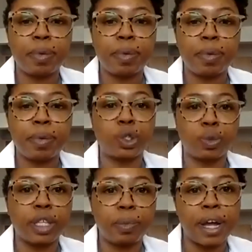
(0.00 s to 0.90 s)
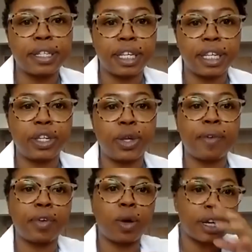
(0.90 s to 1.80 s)
but if it is really pressing and you
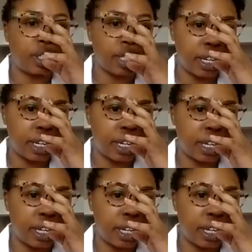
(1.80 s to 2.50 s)
have a question,